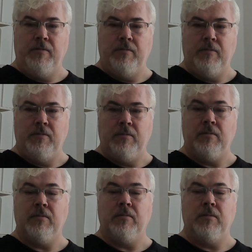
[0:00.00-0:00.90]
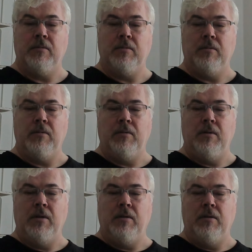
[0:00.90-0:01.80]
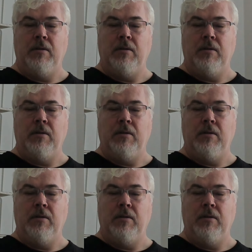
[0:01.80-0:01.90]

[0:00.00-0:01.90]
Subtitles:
(silence)